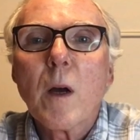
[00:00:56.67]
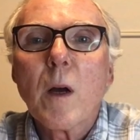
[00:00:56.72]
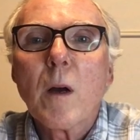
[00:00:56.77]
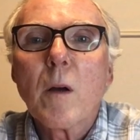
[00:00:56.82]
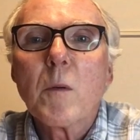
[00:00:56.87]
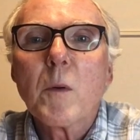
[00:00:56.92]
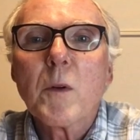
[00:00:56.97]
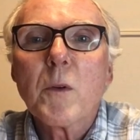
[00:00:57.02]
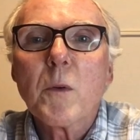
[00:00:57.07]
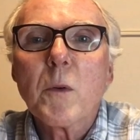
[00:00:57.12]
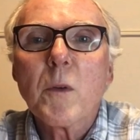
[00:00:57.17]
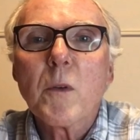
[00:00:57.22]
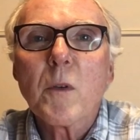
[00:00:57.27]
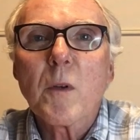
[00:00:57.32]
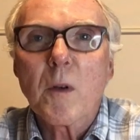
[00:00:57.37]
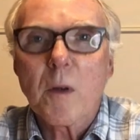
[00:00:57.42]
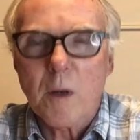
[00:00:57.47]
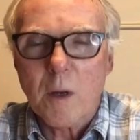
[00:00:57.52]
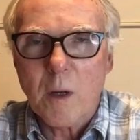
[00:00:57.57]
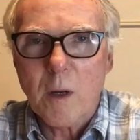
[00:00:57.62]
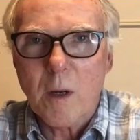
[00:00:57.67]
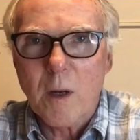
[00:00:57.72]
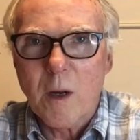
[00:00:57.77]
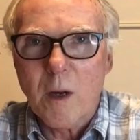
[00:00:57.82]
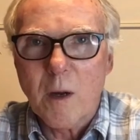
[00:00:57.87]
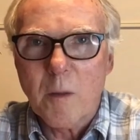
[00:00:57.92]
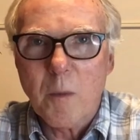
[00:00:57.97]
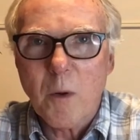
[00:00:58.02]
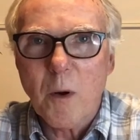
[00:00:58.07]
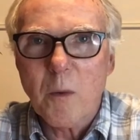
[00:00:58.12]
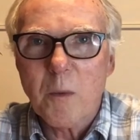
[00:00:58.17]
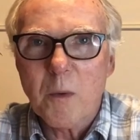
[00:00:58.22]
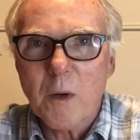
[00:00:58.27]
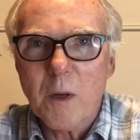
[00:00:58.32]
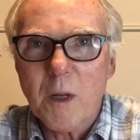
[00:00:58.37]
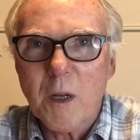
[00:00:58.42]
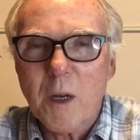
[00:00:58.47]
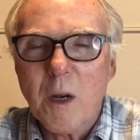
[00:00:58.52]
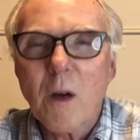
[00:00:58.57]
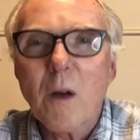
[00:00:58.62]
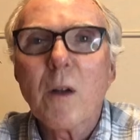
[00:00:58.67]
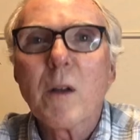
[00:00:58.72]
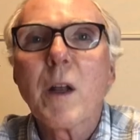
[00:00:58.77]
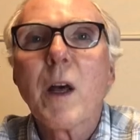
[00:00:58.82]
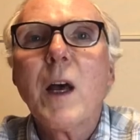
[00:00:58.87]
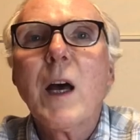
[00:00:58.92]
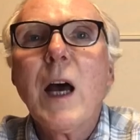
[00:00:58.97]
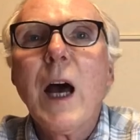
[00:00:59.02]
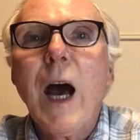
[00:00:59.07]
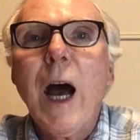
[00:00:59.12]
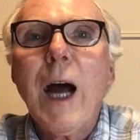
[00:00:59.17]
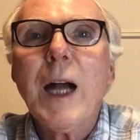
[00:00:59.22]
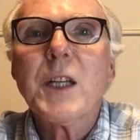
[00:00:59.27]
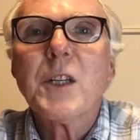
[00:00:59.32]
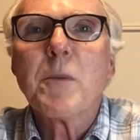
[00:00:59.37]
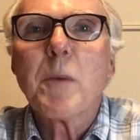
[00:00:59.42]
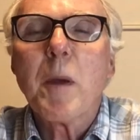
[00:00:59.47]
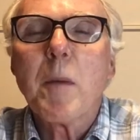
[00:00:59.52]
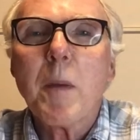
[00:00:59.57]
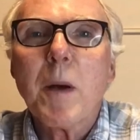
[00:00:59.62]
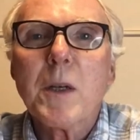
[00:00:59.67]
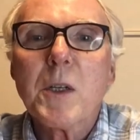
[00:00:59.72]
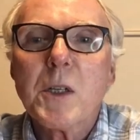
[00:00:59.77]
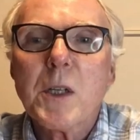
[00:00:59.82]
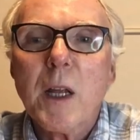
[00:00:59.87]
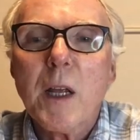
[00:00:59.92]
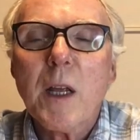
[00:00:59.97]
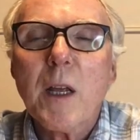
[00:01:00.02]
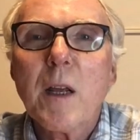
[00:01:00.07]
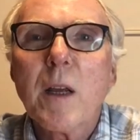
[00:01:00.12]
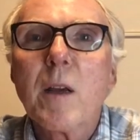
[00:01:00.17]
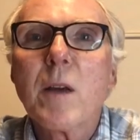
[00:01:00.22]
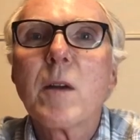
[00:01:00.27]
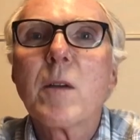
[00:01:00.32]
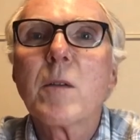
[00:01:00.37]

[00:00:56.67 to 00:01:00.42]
which was appropriately called Hajimemashite,